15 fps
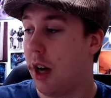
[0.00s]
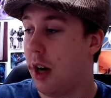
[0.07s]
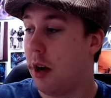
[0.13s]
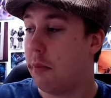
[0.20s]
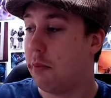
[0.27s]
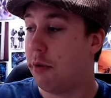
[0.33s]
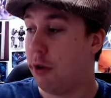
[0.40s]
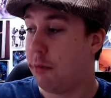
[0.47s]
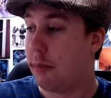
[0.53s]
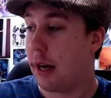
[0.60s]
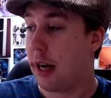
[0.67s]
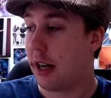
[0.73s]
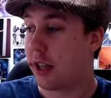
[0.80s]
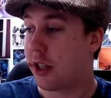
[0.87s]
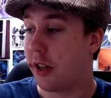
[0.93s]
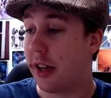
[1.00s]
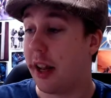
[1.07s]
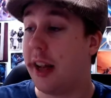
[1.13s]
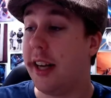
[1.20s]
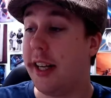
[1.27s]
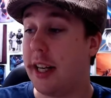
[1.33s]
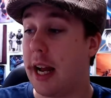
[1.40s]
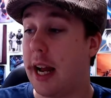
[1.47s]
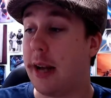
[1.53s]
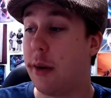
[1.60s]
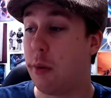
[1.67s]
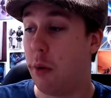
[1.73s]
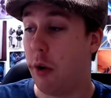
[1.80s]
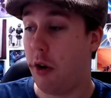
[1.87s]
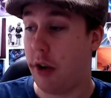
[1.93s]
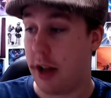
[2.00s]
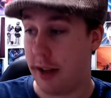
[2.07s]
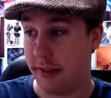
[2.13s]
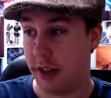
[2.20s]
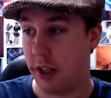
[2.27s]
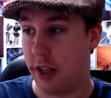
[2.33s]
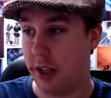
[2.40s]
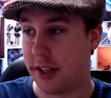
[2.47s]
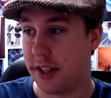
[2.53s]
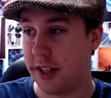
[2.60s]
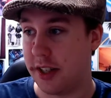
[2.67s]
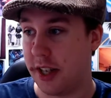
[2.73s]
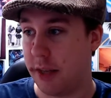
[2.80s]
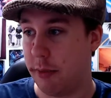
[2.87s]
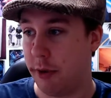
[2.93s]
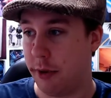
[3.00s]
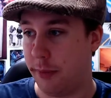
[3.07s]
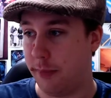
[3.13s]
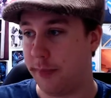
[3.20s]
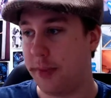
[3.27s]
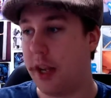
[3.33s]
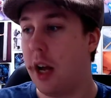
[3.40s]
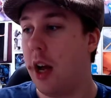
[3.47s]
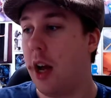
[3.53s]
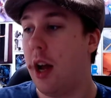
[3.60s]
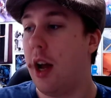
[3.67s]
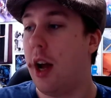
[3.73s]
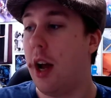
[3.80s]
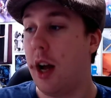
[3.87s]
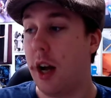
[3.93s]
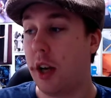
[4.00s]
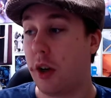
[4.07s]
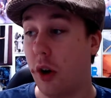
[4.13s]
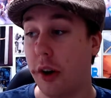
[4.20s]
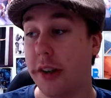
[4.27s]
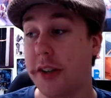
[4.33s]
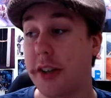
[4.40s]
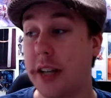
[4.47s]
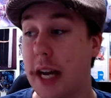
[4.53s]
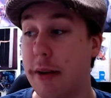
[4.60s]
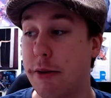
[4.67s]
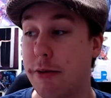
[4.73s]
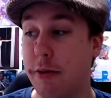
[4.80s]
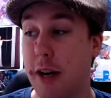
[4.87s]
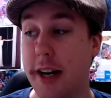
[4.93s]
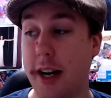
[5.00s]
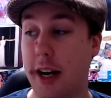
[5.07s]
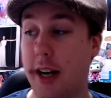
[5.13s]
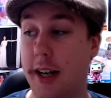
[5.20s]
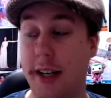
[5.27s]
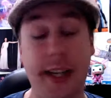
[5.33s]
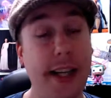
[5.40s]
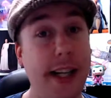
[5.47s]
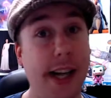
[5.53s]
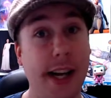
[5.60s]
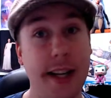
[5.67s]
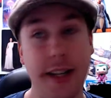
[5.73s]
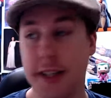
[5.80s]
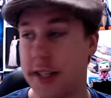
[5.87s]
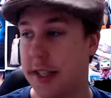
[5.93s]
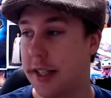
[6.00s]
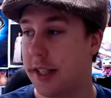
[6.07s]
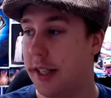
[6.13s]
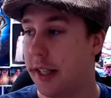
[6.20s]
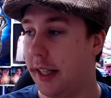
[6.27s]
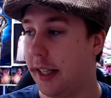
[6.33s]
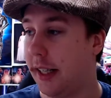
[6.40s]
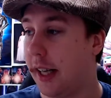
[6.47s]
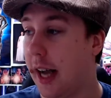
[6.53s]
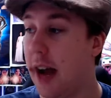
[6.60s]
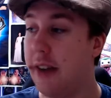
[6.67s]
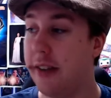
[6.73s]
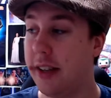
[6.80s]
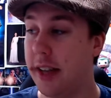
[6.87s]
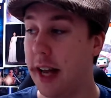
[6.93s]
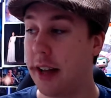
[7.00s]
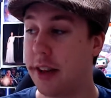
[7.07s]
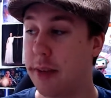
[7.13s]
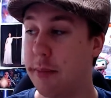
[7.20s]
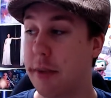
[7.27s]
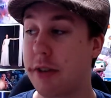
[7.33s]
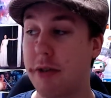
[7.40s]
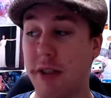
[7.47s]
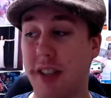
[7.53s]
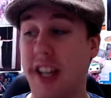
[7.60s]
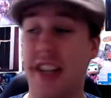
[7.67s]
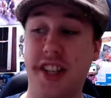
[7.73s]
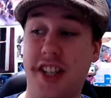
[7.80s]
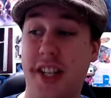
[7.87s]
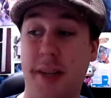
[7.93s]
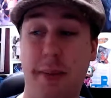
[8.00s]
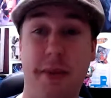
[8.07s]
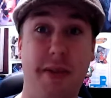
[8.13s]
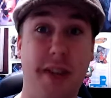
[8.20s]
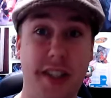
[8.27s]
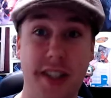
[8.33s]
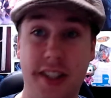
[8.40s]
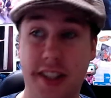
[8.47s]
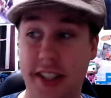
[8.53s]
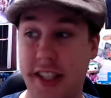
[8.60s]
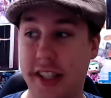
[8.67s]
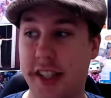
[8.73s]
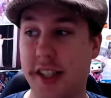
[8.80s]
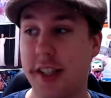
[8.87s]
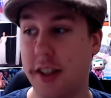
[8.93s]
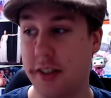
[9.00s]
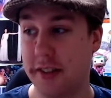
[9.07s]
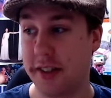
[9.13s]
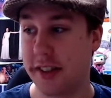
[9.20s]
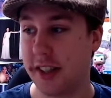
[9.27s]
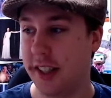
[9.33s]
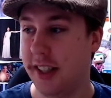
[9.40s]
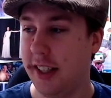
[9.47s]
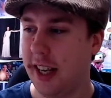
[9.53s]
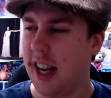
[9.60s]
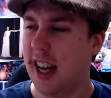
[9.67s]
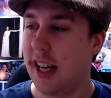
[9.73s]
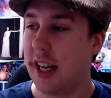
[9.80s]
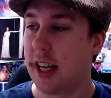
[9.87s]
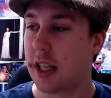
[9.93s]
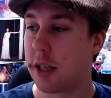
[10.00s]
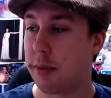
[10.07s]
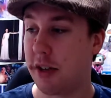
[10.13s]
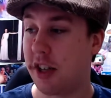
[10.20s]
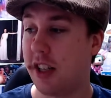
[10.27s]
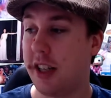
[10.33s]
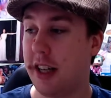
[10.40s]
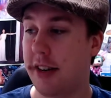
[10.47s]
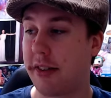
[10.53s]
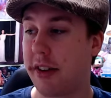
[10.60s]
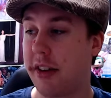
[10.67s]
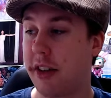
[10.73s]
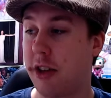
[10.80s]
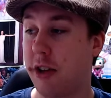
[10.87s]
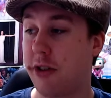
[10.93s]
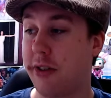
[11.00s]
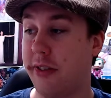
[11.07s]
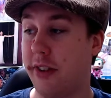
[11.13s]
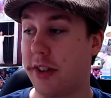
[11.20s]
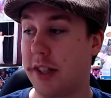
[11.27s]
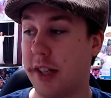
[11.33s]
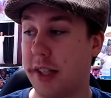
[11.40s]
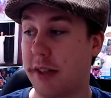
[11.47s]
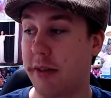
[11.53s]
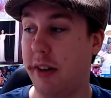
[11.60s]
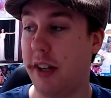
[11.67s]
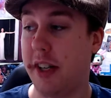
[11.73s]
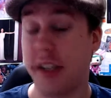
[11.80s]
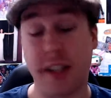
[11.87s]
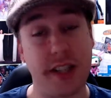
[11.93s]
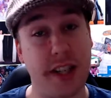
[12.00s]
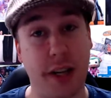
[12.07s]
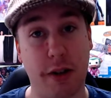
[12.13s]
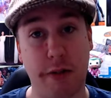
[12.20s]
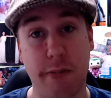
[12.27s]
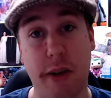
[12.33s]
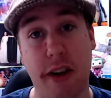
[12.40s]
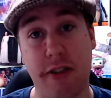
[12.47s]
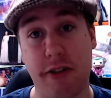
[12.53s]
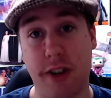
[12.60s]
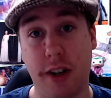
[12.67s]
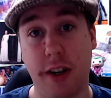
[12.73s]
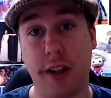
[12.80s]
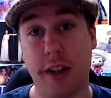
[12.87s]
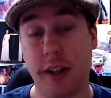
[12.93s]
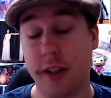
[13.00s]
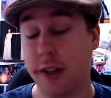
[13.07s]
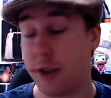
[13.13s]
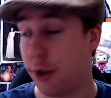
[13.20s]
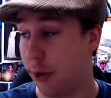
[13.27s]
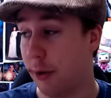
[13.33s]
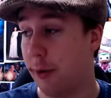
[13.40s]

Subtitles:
brought back so that EA won't have the license anymore. According to Games Radar, EA and Disney haven't had the best relationship in recent years, obviously, especially after the controversy surrounding Star Wars Battlefront 2.